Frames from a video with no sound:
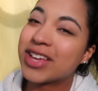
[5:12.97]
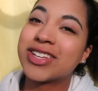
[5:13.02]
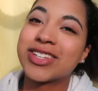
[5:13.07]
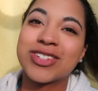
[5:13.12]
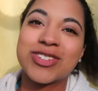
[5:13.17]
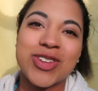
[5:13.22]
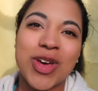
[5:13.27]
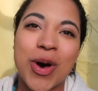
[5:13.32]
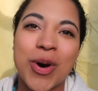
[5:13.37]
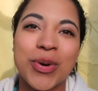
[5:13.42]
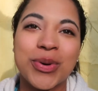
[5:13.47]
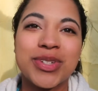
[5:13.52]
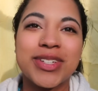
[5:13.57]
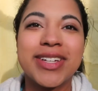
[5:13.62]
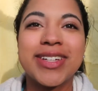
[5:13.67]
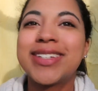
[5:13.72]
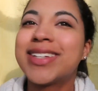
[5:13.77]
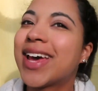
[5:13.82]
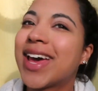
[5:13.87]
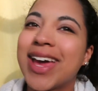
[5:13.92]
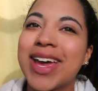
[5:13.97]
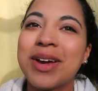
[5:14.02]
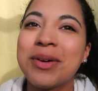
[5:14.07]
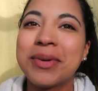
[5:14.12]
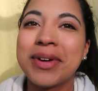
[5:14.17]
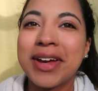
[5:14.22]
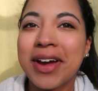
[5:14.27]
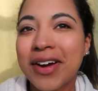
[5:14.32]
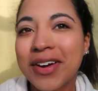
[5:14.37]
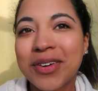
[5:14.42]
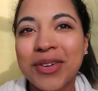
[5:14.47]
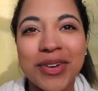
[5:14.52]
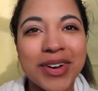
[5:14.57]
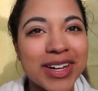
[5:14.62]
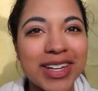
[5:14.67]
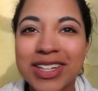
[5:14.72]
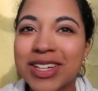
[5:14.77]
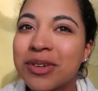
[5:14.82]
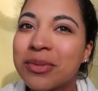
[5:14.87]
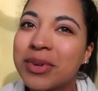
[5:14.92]
So today we are
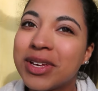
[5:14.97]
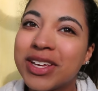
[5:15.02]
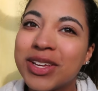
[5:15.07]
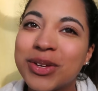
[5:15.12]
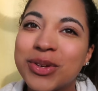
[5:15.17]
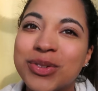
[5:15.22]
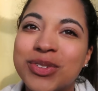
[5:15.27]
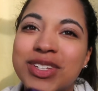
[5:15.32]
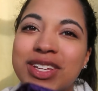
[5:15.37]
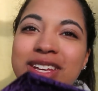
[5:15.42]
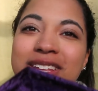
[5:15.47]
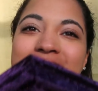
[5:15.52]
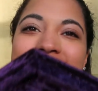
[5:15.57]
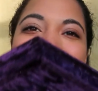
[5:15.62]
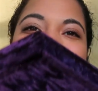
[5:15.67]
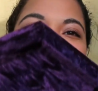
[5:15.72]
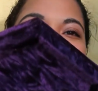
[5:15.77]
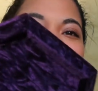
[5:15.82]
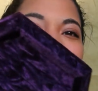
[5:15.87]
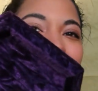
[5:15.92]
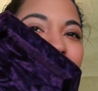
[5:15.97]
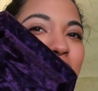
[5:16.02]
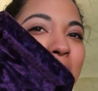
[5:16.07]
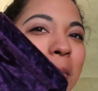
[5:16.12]
going to be using the